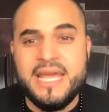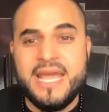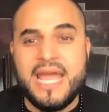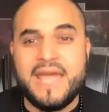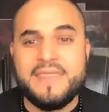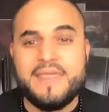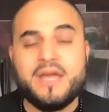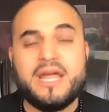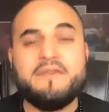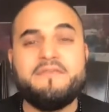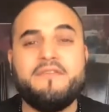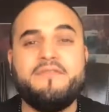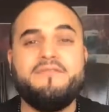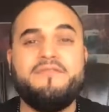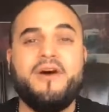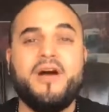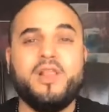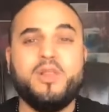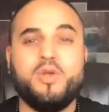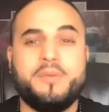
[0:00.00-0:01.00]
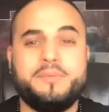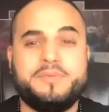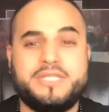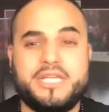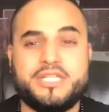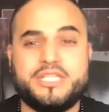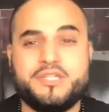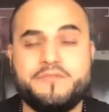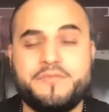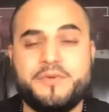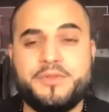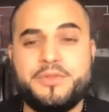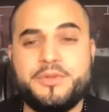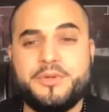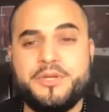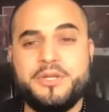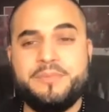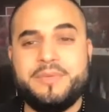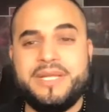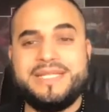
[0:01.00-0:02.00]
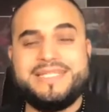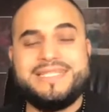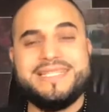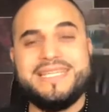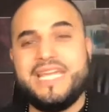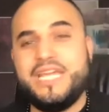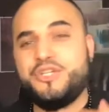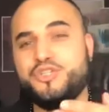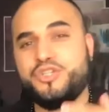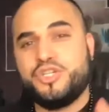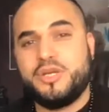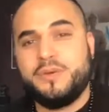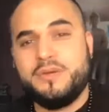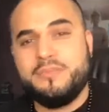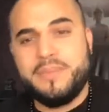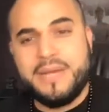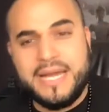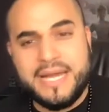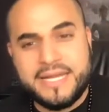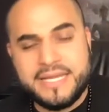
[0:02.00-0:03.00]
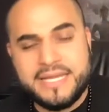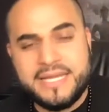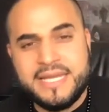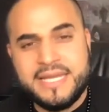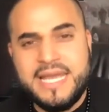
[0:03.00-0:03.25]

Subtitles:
And then I have a follow-up session for 30 minutes in case you're coming back